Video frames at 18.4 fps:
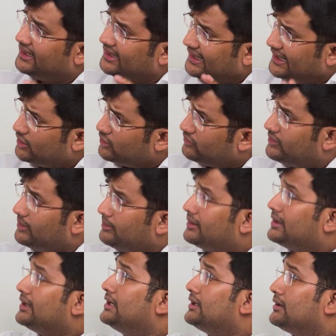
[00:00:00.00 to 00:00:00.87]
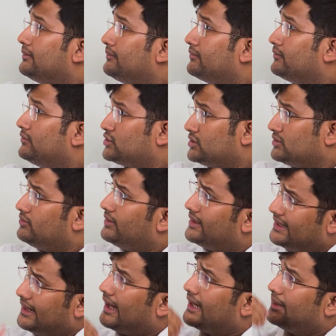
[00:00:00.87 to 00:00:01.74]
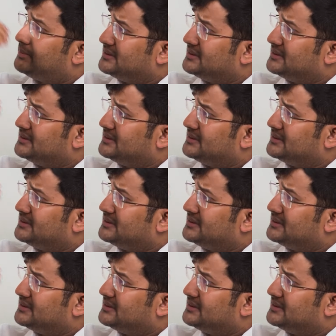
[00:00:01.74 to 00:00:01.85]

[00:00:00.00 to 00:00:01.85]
8 of them clear, which is a very high